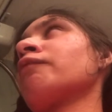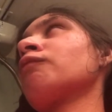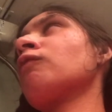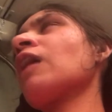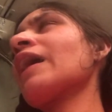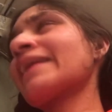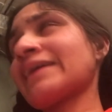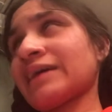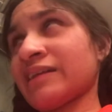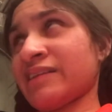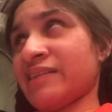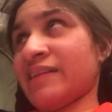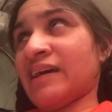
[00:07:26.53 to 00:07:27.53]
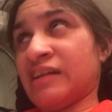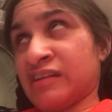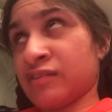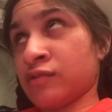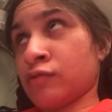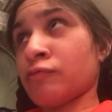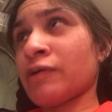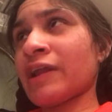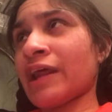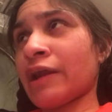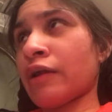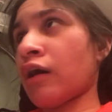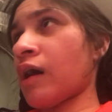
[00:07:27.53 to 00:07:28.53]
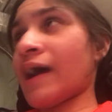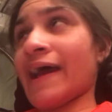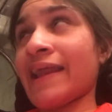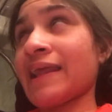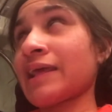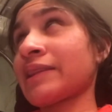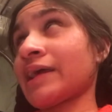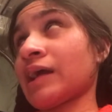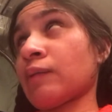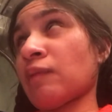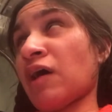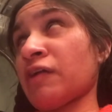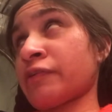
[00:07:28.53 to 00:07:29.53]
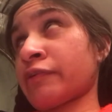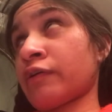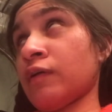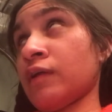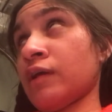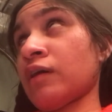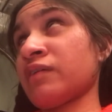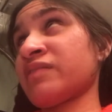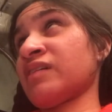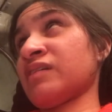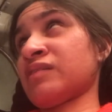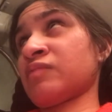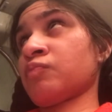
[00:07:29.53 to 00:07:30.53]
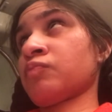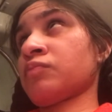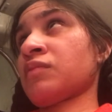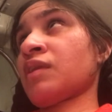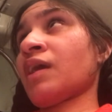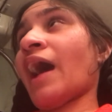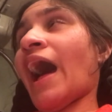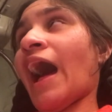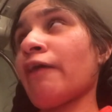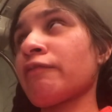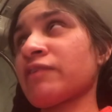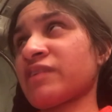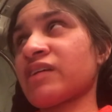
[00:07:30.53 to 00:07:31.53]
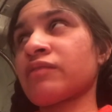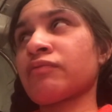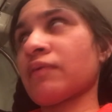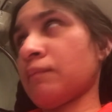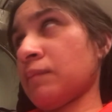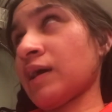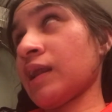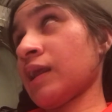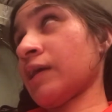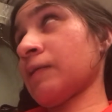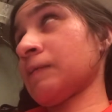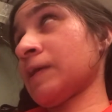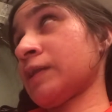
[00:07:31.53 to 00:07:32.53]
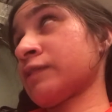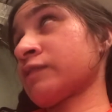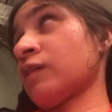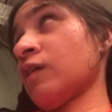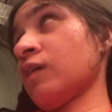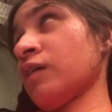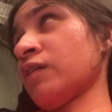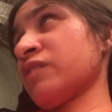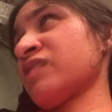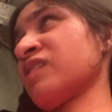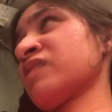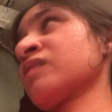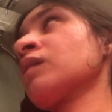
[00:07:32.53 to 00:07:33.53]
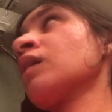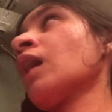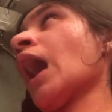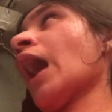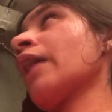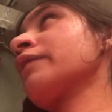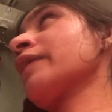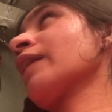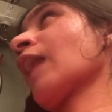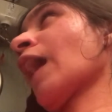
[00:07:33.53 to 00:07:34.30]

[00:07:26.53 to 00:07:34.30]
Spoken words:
what is this. We didn't know anything about scoliosis. I wasn't familiar with scoliosis until I